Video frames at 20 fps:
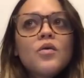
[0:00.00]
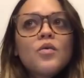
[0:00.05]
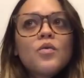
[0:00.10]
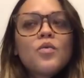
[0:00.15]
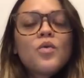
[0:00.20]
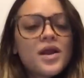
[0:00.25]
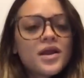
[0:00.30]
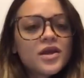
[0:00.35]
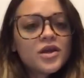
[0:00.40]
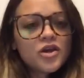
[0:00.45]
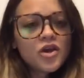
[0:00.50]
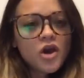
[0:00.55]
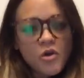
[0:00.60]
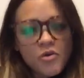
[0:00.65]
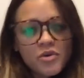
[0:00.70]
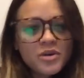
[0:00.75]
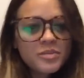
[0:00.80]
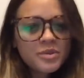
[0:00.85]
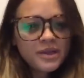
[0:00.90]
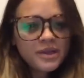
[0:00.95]
want to go
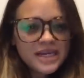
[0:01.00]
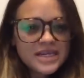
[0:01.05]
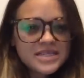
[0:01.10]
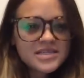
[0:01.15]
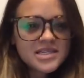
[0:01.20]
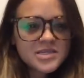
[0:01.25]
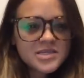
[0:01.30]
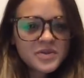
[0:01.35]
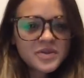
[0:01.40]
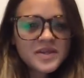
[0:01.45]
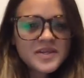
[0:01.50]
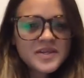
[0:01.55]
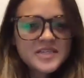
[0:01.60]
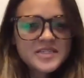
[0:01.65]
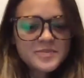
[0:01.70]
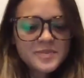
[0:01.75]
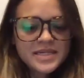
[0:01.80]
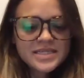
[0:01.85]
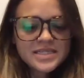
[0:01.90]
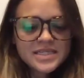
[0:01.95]
in places with this
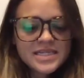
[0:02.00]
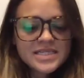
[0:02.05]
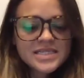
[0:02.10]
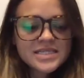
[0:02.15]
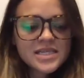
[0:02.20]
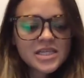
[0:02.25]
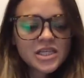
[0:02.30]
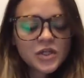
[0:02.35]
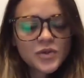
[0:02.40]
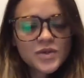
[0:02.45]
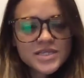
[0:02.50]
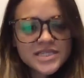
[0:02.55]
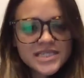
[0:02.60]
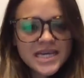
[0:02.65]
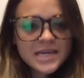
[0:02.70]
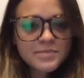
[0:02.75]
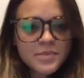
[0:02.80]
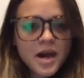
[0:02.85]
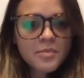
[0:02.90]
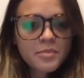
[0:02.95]
business, then you step
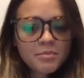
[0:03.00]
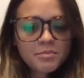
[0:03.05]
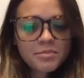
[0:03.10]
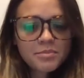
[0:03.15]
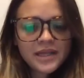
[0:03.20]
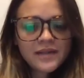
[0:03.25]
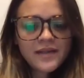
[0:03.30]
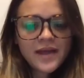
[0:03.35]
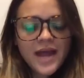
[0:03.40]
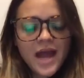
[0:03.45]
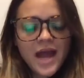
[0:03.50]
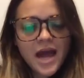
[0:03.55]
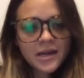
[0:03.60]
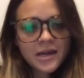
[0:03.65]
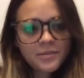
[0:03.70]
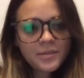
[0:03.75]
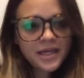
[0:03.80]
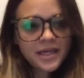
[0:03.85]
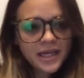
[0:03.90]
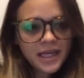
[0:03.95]
up and be like, I'm
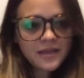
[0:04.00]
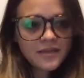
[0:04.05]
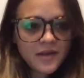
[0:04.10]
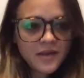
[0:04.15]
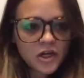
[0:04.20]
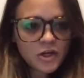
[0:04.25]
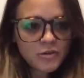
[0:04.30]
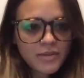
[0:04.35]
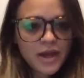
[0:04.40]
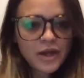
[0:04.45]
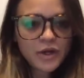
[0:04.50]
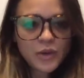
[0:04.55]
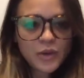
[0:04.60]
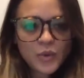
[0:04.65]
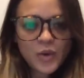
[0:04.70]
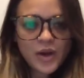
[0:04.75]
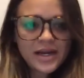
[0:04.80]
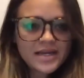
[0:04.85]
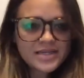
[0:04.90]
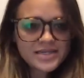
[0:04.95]
going to get there no matter
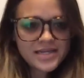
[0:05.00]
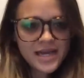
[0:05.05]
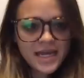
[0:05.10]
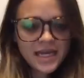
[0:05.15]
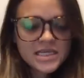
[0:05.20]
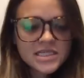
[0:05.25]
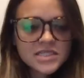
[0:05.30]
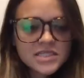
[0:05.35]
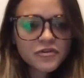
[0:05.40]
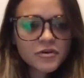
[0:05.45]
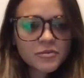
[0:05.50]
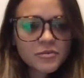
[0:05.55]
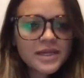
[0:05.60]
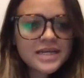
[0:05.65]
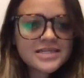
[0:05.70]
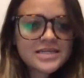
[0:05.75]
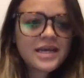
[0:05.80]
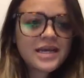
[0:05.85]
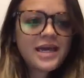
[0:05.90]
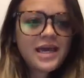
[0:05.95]
what it takes for me
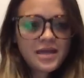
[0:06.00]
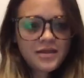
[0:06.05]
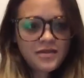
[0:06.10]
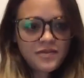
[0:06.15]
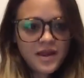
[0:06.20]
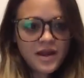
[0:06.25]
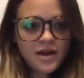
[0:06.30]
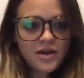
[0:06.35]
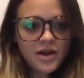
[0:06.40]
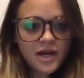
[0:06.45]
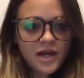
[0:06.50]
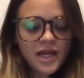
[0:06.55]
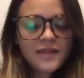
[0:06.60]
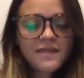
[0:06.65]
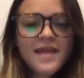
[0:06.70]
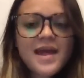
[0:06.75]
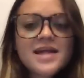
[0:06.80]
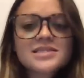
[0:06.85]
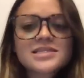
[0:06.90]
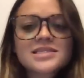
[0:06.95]
to get there. And
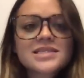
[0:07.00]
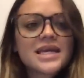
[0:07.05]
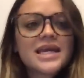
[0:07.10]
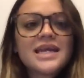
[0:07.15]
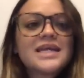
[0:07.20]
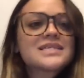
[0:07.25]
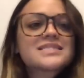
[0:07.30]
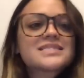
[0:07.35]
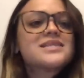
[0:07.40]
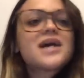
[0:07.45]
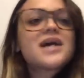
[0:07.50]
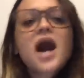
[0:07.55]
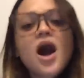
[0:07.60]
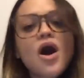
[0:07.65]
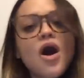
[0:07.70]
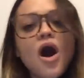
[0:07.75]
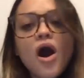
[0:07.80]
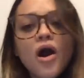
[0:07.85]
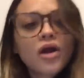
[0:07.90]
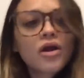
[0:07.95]
that's, and it's not
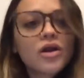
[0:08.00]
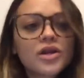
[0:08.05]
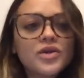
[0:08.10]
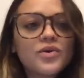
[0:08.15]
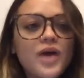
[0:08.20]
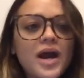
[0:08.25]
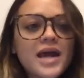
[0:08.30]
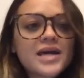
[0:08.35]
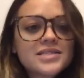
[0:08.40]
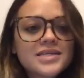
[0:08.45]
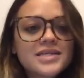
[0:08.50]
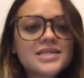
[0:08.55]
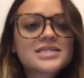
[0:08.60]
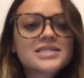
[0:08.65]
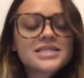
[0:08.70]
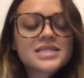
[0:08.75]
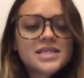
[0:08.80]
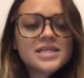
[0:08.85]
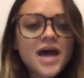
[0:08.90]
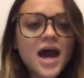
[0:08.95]
hard, you guys.
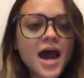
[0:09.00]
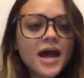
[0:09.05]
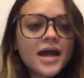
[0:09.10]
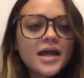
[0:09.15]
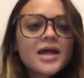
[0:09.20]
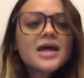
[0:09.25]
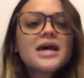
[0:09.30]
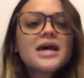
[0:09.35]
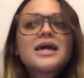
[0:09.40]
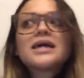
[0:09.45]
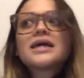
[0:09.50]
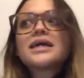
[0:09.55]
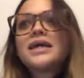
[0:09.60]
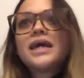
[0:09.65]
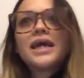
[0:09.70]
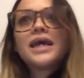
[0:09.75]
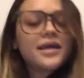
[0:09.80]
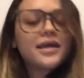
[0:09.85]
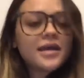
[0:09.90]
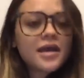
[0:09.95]
It's not
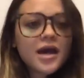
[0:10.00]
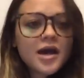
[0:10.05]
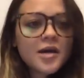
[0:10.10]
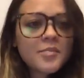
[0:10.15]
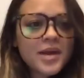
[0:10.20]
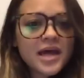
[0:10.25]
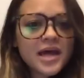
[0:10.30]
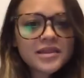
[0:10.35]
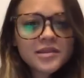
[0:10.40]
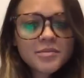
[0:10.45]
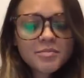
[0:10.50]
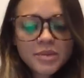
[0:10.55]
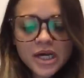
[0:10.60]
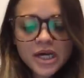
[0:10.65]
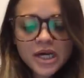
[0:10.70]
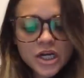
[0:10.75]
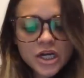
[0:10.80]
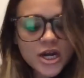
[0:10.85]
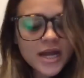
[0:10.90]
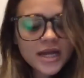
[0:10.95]
getting up at the butt
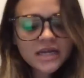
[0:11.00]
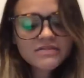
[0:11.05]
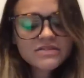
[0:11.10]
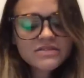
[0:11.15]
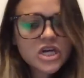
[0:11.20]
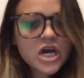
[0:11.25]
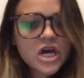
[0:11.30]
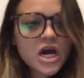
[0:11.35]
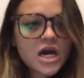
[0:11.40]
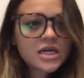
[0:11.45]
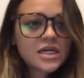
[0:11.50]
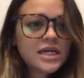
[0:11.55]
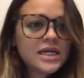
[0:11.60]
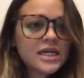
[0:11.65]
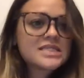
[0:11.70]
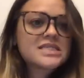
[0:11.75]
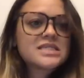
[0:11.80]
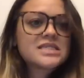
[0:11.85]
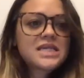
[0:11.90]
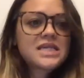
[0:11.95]
crack of dawn
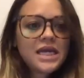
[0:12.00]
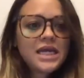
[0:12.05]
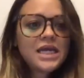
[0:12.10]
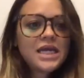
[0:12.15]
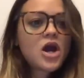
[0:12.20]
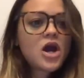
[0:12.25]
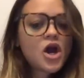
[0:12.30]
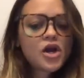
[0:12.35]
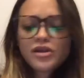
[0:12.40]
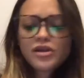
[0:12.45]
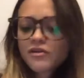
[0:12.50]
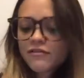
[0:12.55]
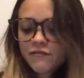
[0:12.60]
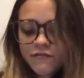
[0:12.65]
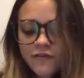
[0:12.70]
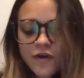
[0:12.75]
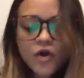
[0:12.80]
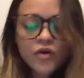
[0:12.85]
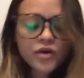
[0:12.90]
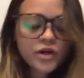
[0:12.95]
and staying on your
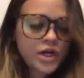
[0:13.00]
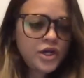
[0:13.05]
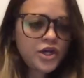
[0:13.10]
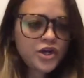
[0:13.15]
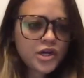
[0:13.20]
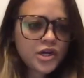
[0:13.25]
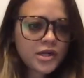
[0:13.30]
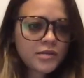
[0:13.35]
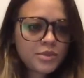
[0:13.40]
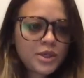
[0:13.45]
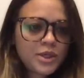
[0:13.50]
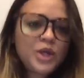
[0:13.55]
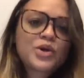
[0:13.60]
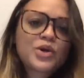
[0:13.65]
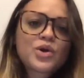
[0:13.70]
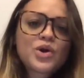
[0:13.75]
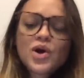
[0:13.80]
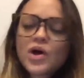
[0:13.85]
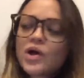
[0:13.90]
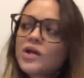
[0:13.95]
phone and your
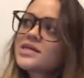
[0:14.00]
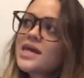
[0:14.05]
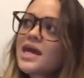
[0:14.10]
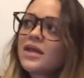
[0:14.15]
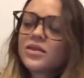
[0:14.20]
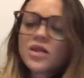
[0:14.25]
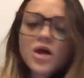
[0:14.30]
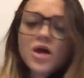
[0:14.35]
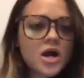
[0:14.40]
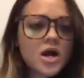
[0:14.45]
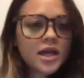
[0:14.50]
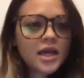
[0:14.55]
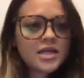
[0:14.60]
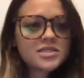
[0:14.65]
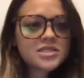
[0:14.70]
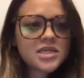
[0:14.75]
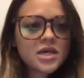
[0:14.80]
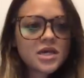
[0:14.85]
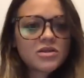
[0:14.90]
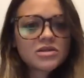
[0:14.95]
computer all day long
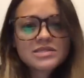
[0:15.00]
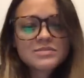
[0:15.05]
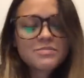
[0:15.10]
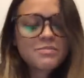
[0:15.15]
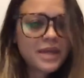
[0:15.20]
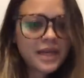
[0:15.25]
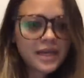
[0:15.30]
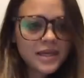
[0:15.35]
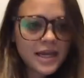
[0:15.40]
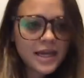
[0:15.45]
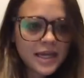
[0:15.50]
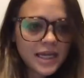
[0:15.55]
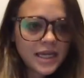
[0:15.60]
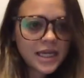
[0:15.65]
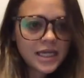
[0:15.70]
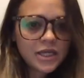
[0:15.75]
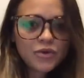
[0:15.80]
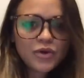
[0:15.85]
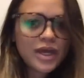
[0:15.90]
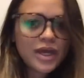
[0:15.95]
until it's midnight
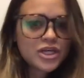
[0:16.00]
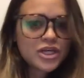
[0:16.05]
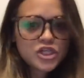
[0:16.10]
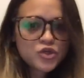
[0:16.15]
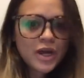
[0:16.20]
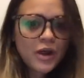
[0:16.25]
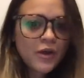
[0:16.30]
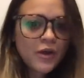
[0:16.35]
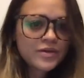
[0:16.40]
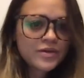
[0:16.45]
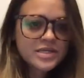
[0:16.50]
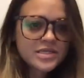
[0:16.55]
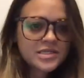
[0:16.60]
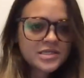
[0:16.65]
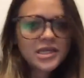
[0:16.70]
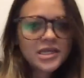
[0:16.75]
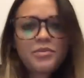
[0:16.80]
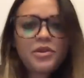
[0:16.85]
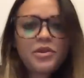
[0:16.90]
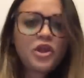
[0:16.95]
and you get two hours of
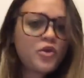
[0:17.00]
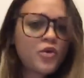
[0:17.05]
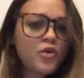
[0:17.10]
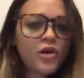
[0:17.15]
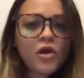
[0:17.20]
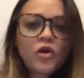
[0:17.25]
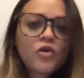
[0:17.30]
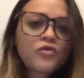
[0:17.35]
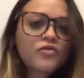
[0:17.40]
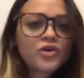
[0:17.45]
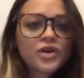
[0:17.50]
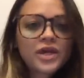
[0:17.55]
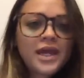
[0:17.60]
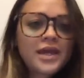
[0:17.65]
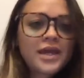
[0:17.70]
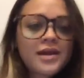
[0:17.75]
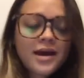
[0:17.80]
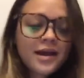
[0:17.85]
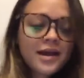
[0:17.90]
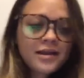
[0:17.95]
sleep and you do it all over again.
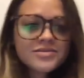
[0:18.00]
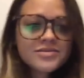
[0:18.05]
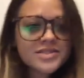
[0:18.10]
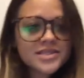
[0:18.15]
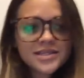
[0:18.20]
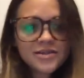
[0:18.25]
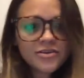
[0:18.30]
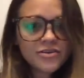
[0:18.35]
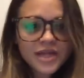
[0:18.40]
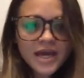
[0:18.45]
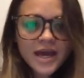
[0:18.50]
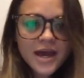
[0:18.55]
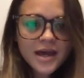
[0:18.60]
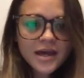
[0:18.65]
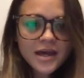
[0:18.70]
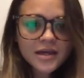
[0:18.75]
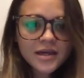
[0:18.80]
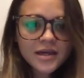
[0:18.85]
I used to do that.